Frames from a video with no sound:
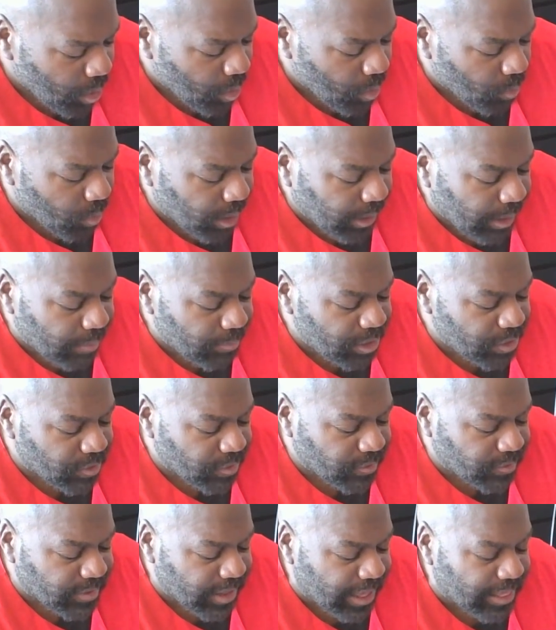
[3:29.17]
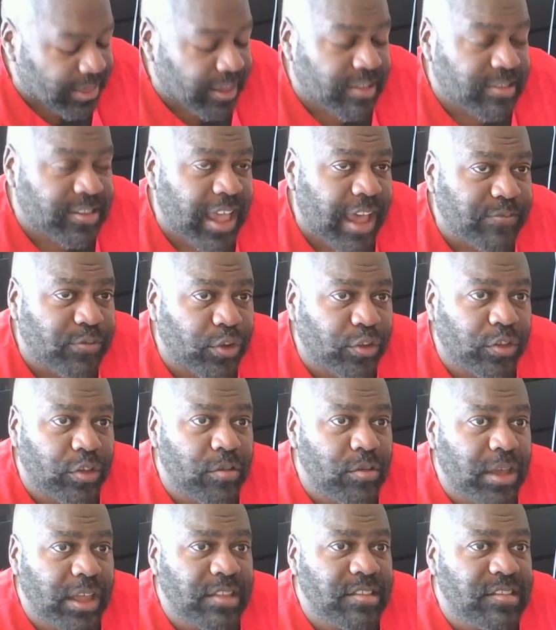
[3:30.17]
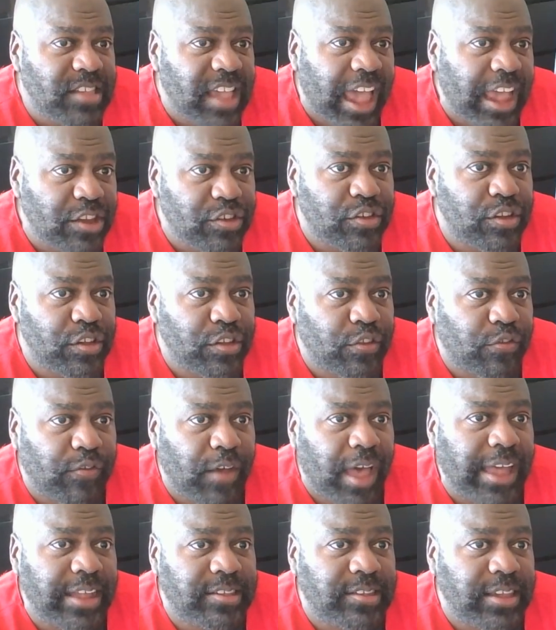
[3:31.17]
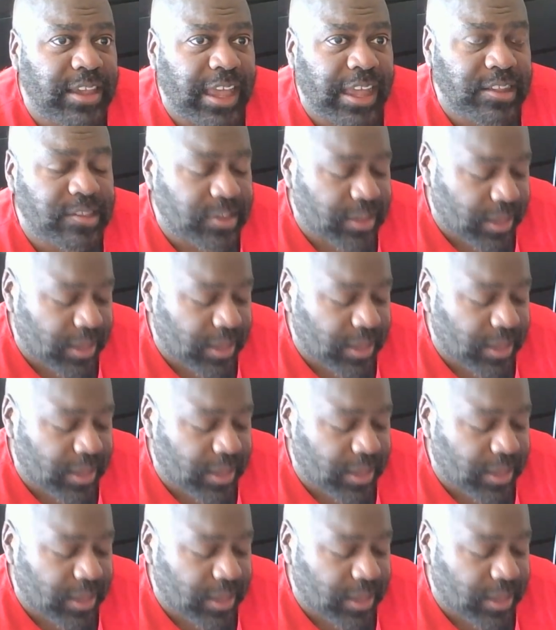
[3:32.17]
Well, let me just say this. After 2 contentious fights against